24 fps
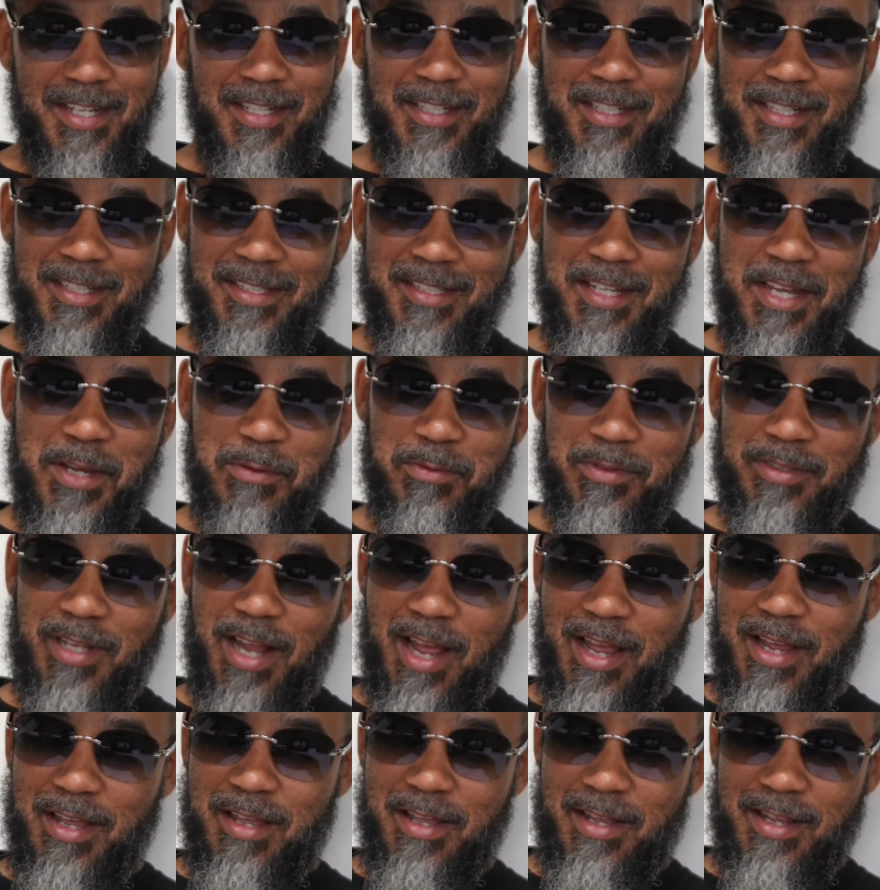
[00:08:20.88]
Cause he was
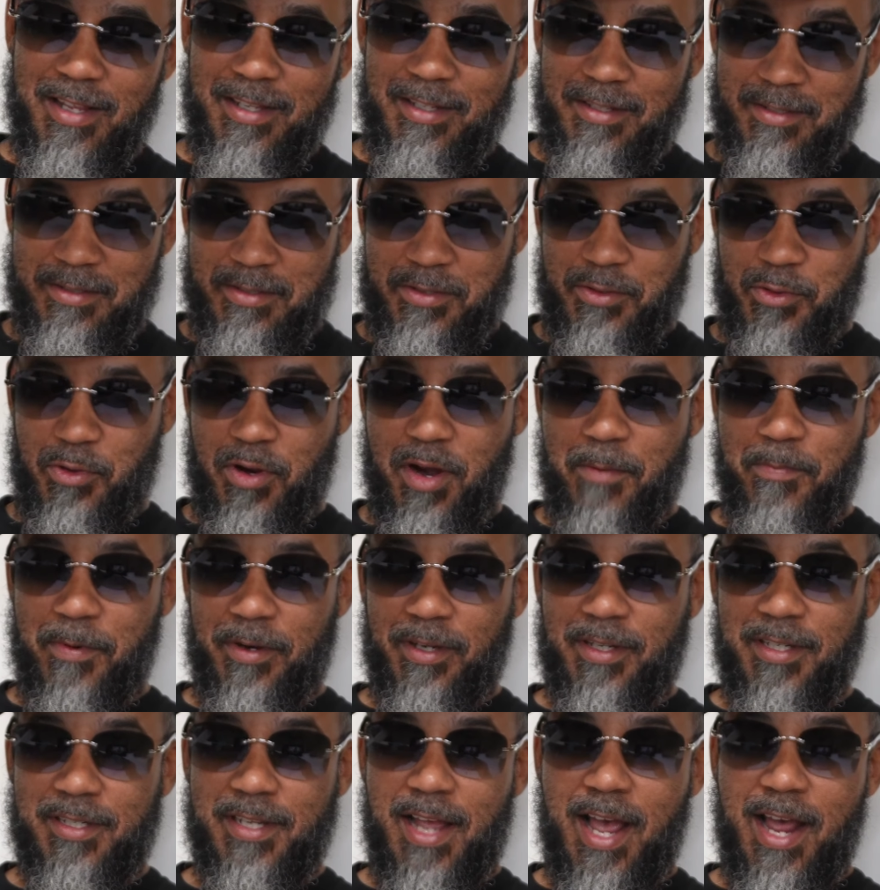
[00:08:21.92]
like, yeah, tripping
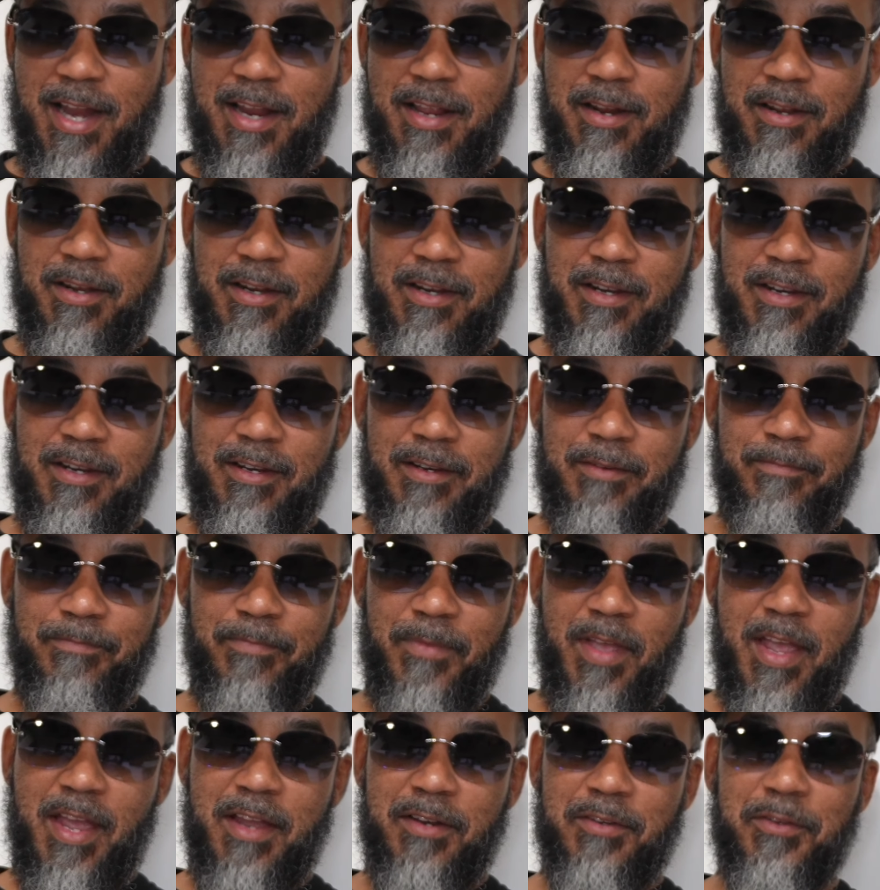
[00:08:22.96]
because I didn't uh,
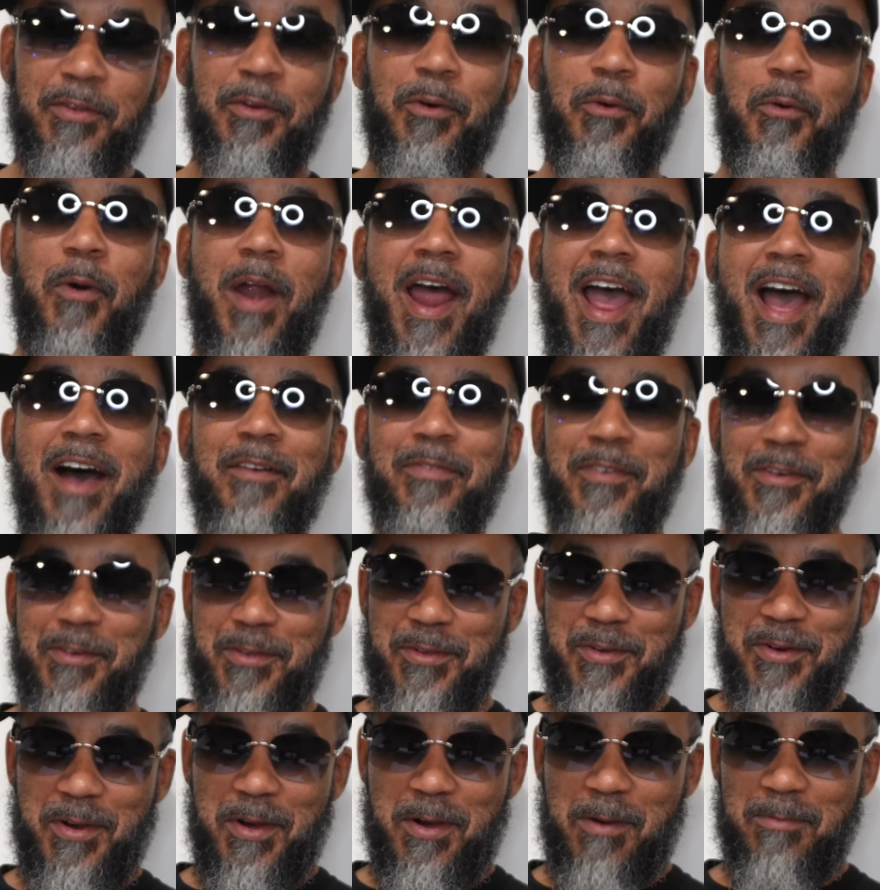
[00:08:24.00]
enter the raffle.
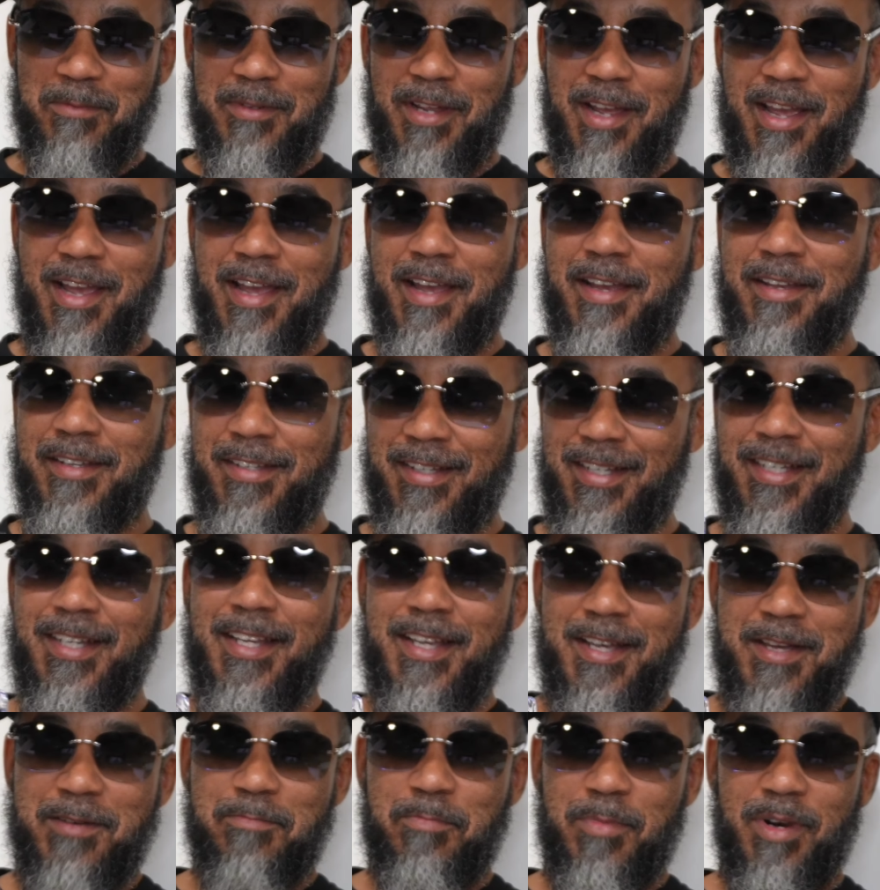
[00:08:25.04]
You know what I'm saying?
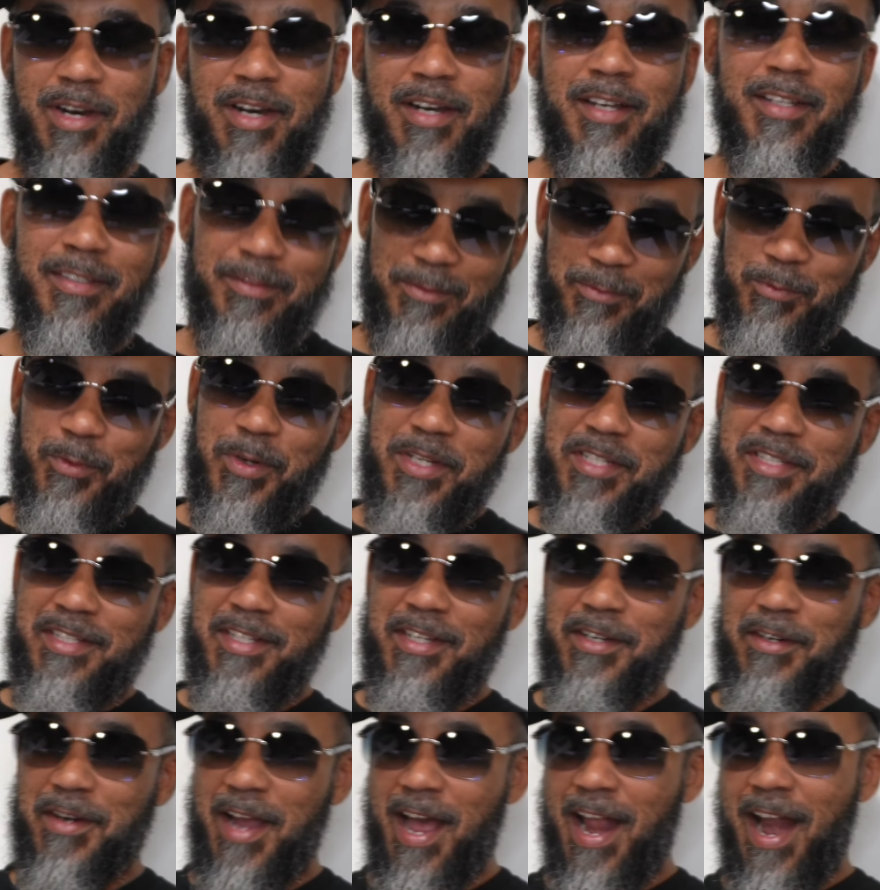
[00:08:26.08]
But we
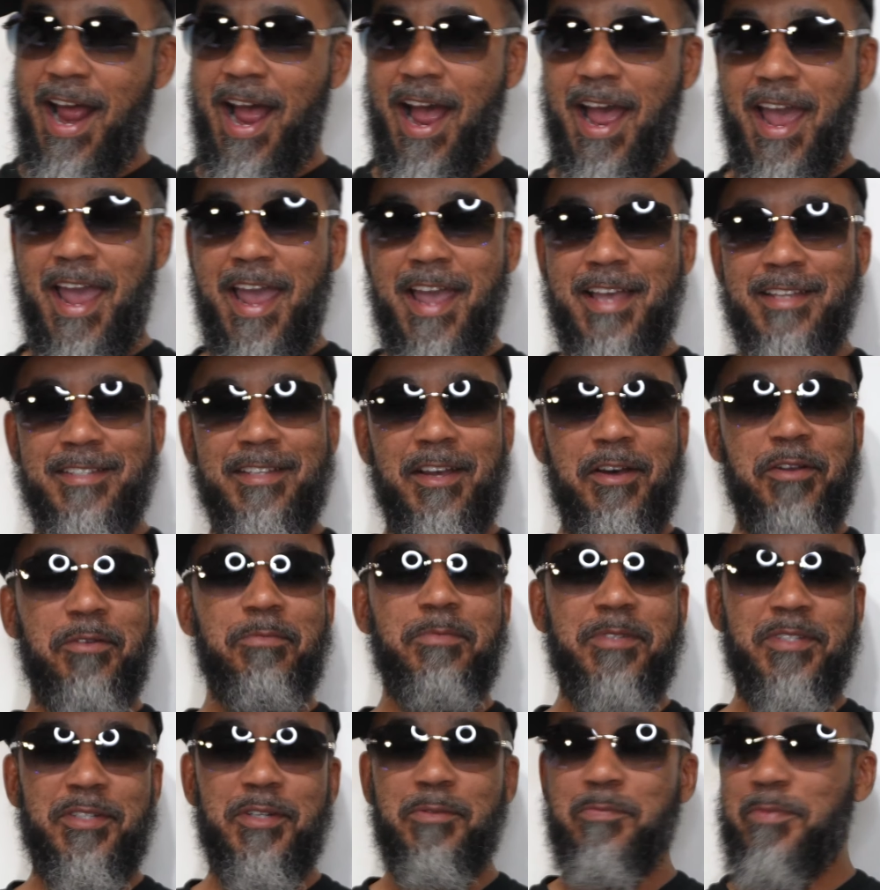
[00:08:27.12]
still got our hands on
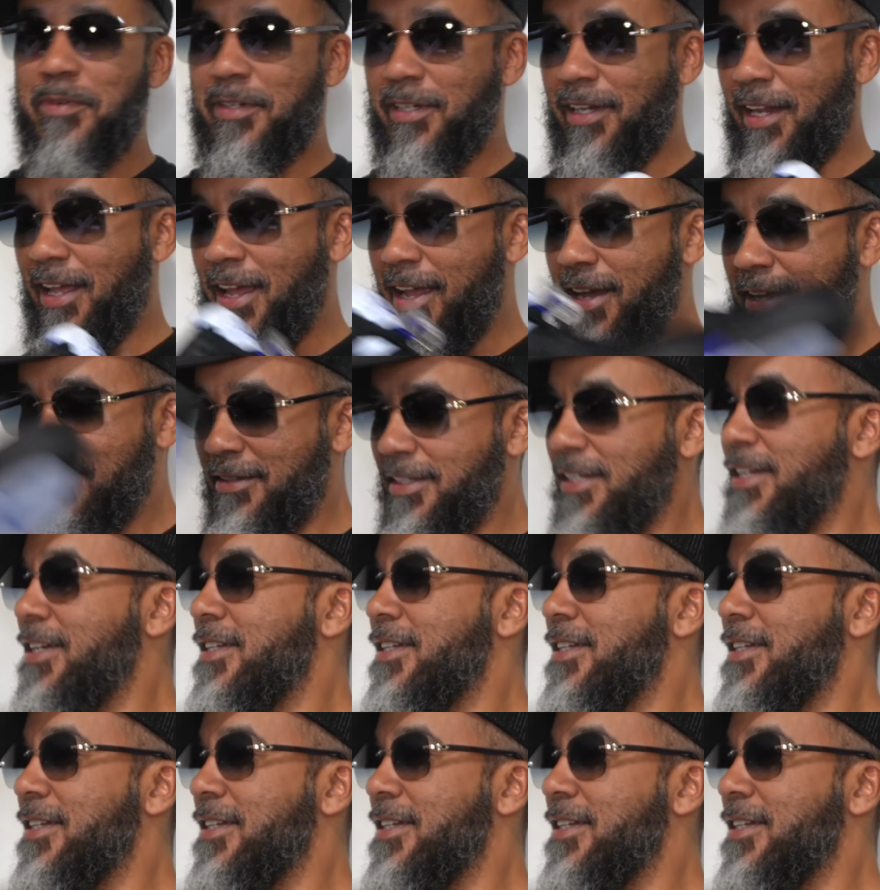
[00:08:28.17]
them, super clean.